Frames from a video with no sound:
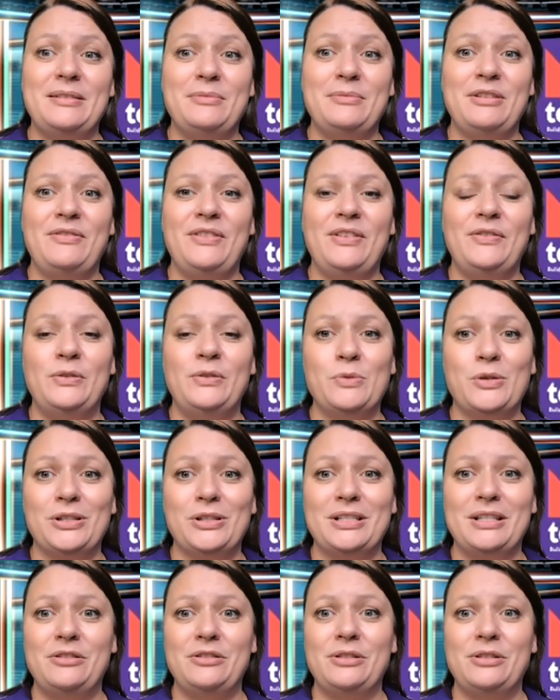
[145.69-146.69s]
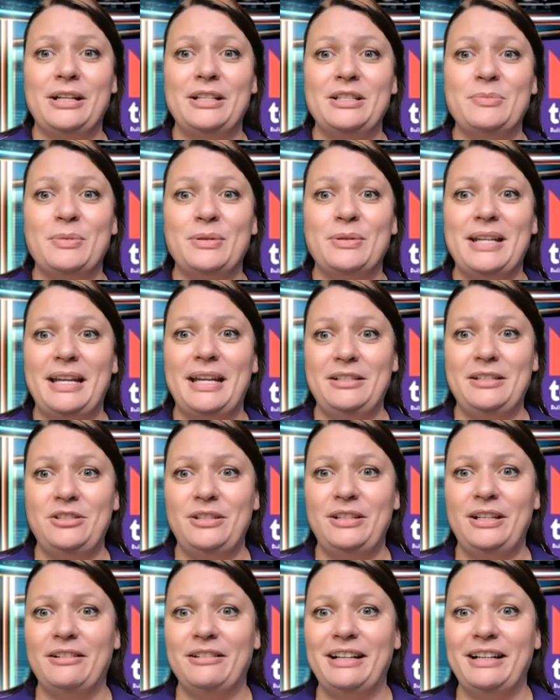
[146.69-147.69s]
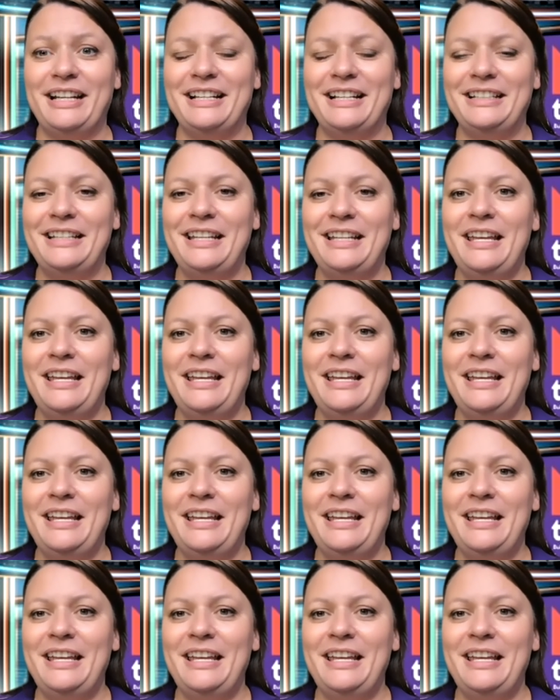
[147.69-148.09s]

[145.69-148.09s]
and we've even worked in the transportation area.